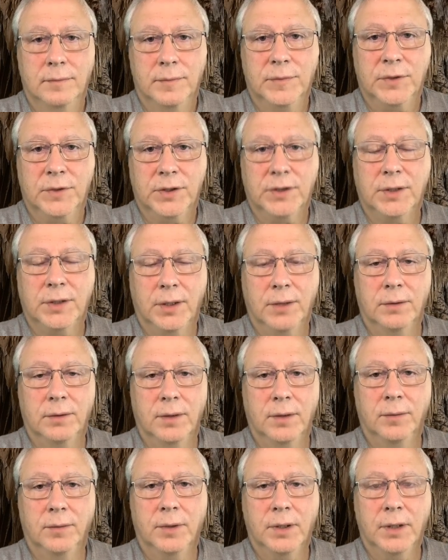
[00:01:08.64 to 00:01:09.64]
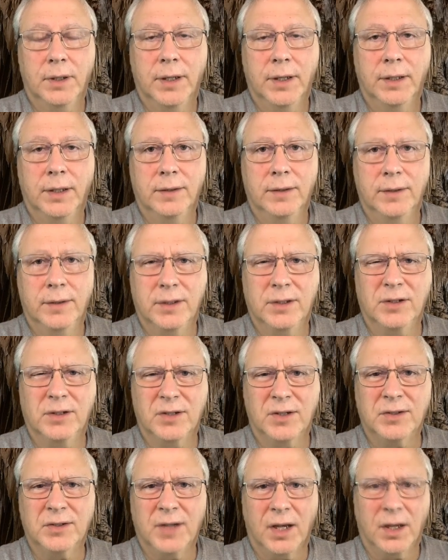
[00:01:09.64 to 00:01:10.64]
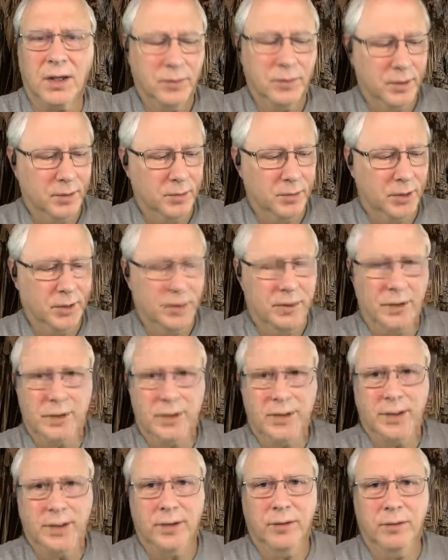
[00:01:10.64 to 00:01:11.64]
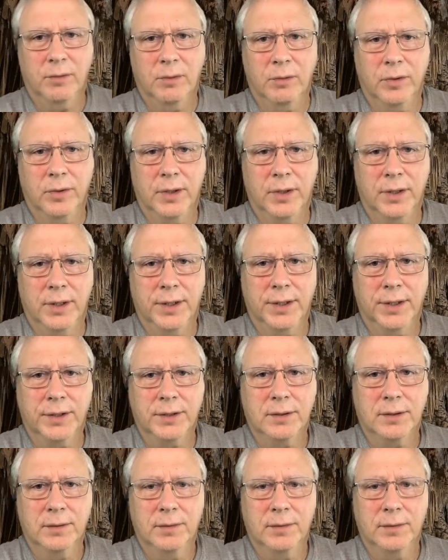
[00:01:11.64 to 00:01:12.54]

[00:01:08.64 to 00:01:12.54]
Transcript: Just that one line. I think there's a second one, but I don't remember what it is.